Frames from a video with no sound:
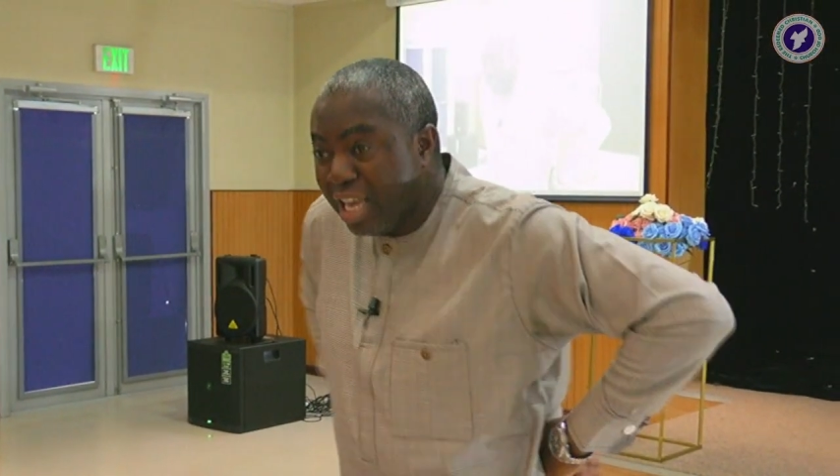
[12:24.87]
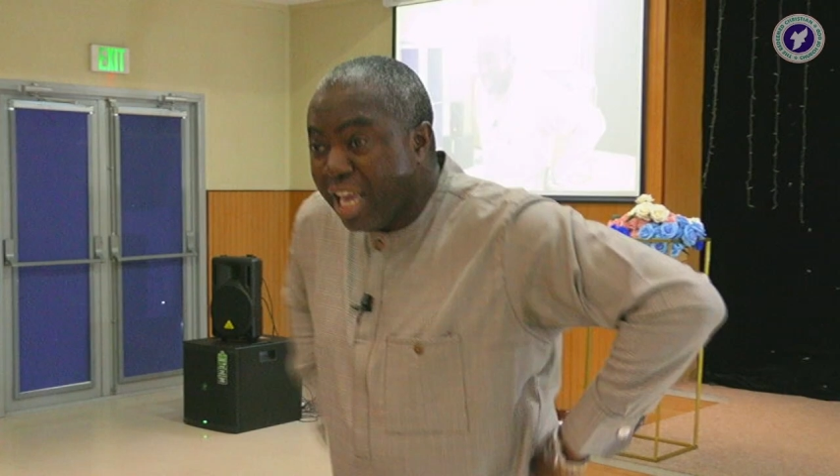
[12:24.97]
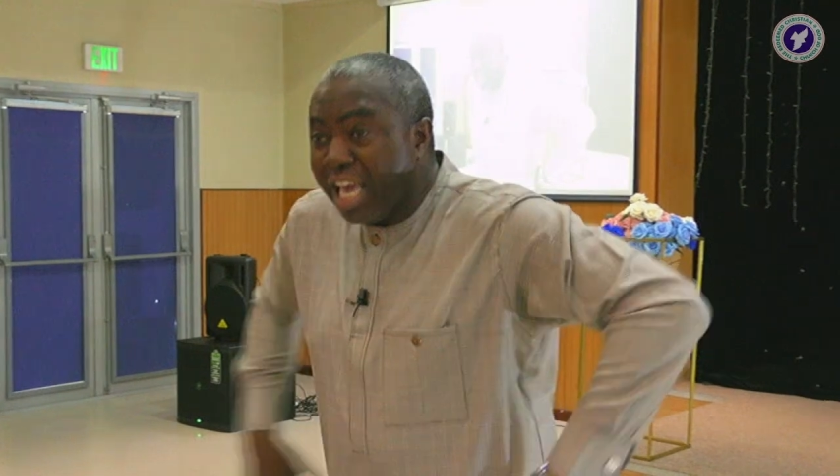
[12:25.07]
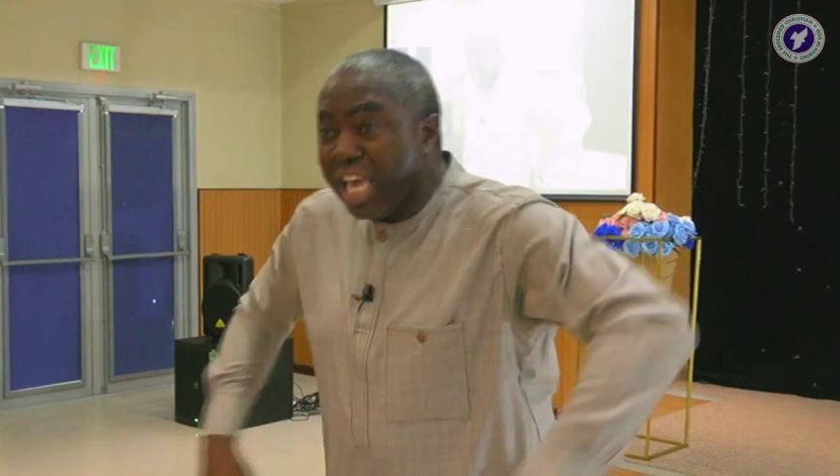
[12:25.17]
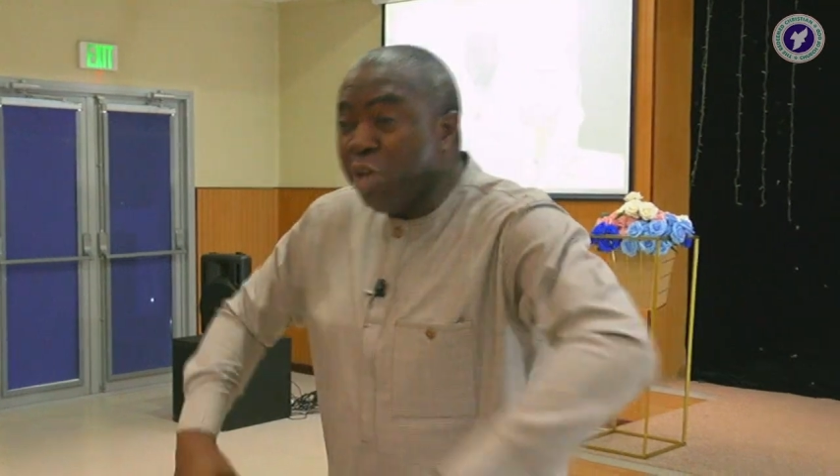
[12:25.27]

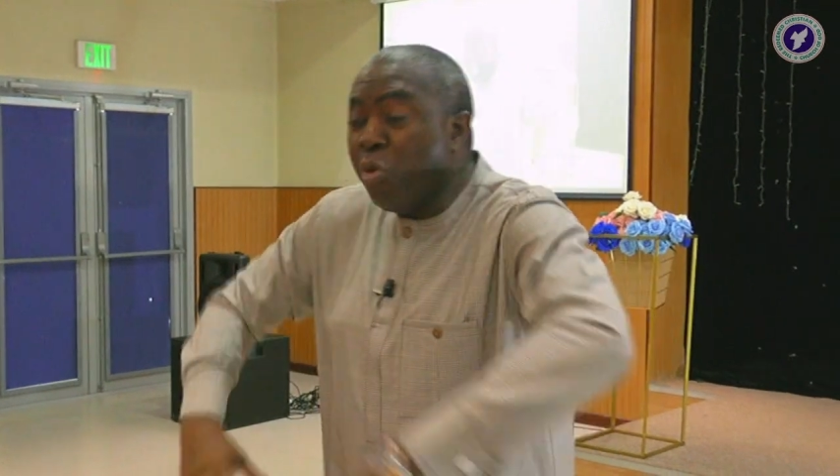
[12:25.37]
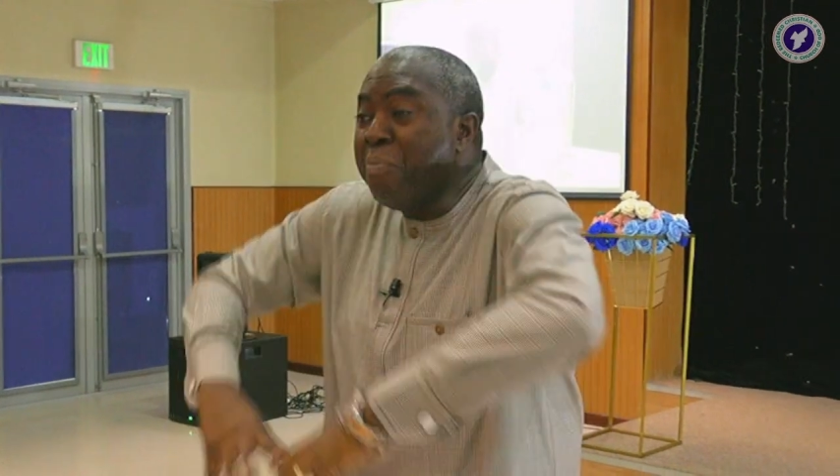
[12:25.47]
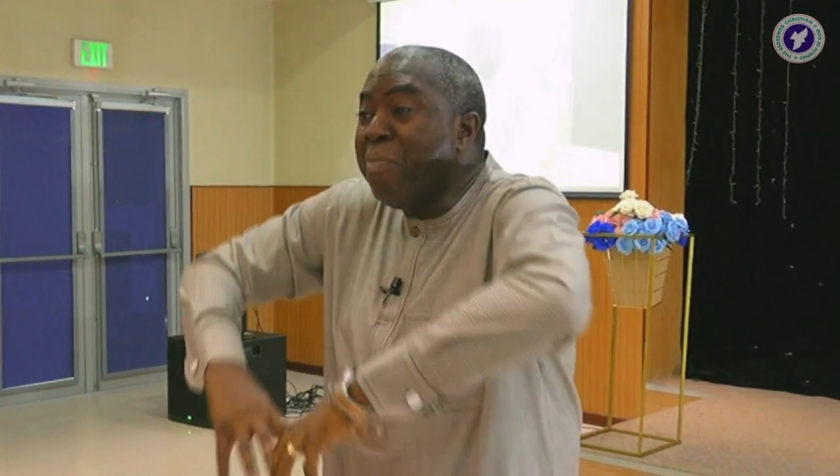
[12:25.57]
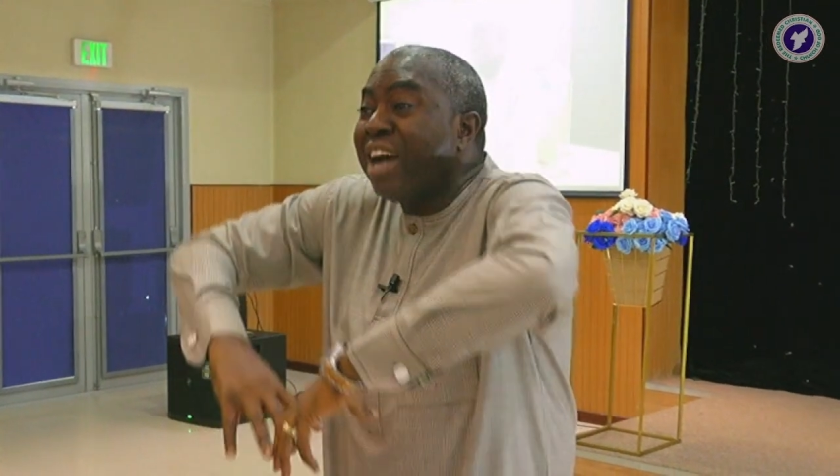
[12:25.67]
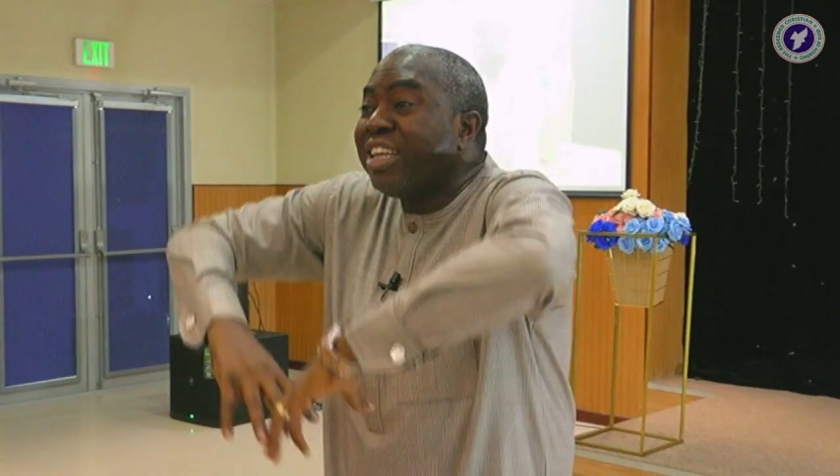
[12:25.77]
It will
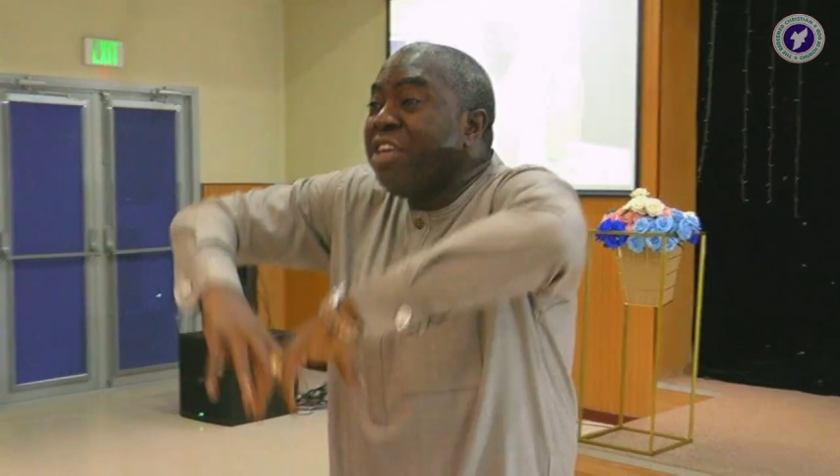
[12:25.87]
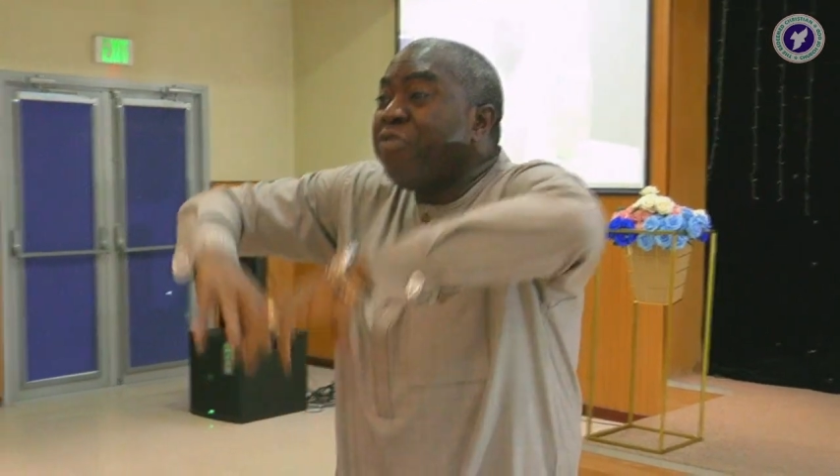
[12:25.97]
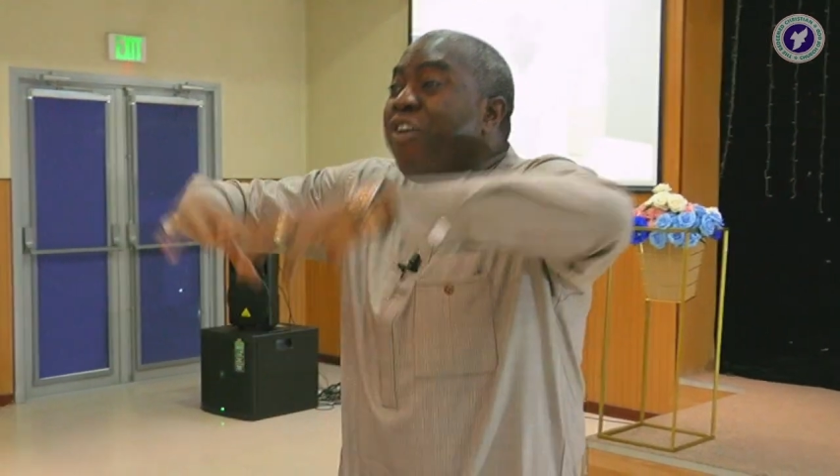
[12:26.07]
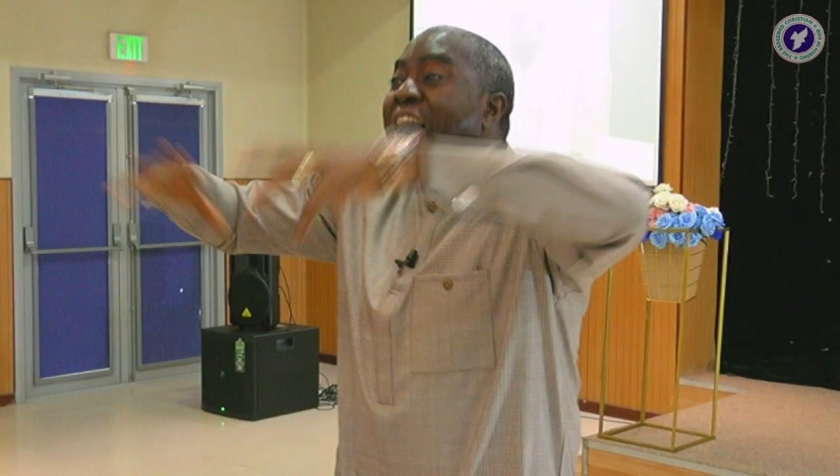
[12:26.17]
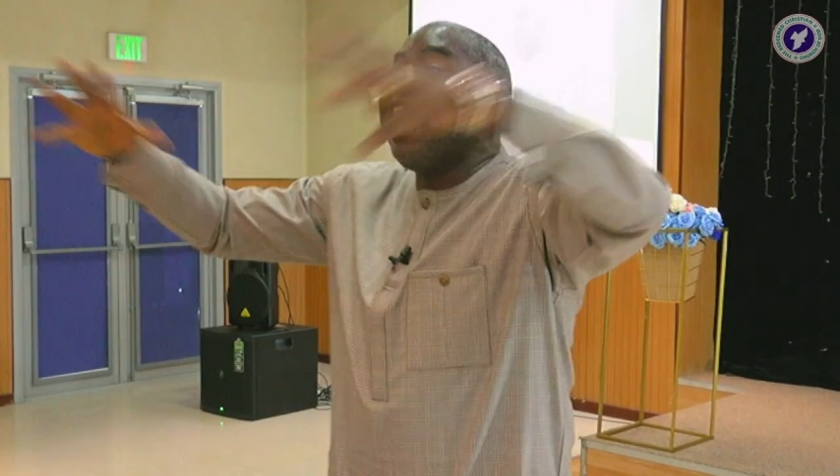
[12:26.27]

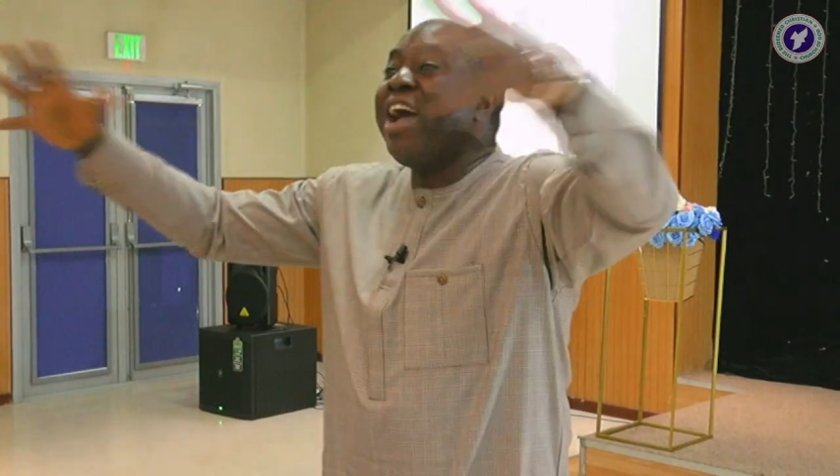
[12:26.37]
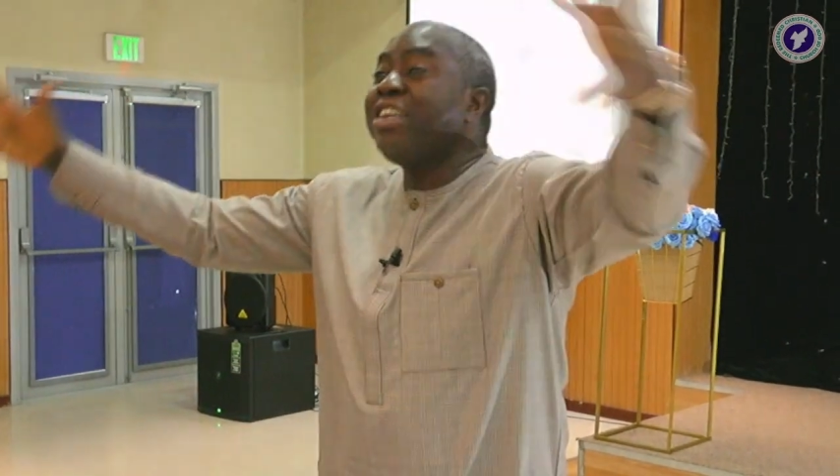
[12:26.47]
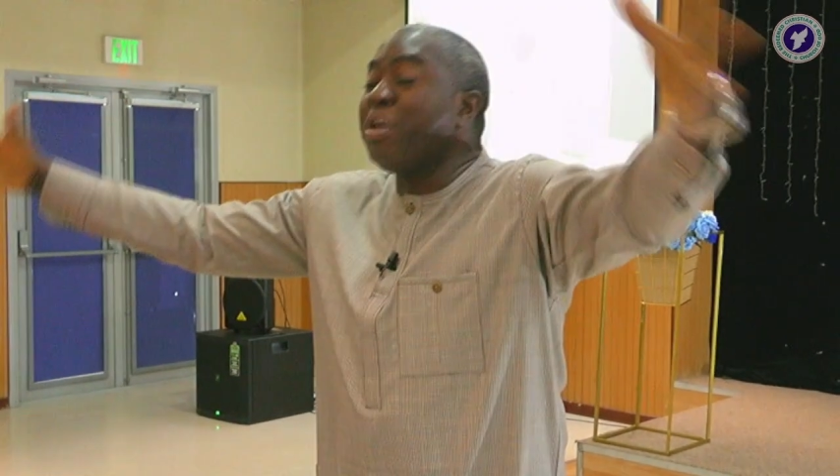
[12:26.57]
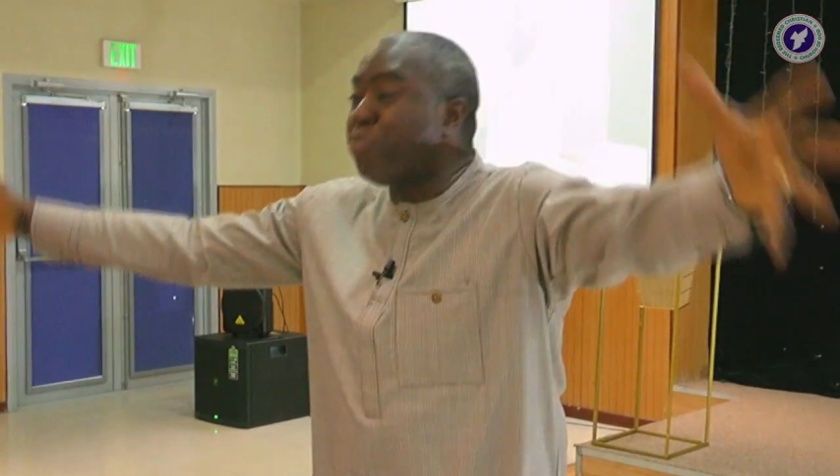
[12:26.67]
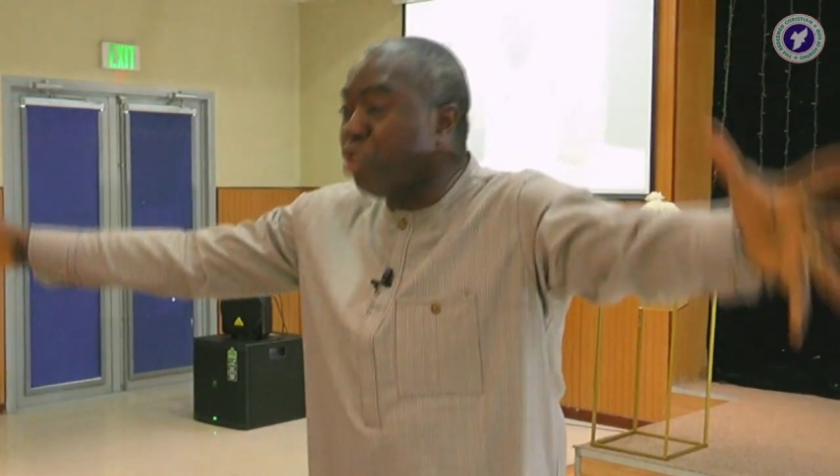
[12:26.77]
magnify the
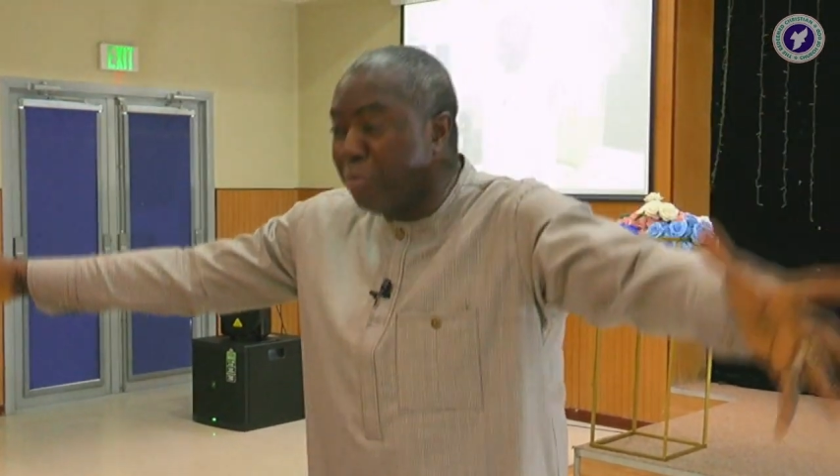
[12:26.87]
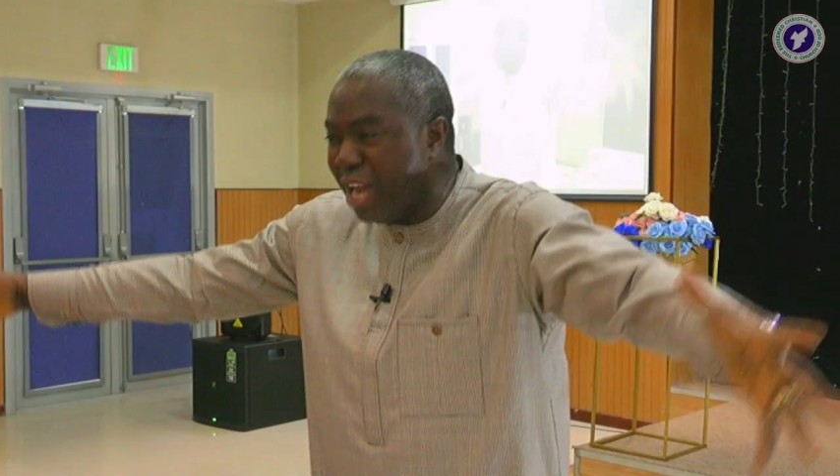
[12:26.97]
problem.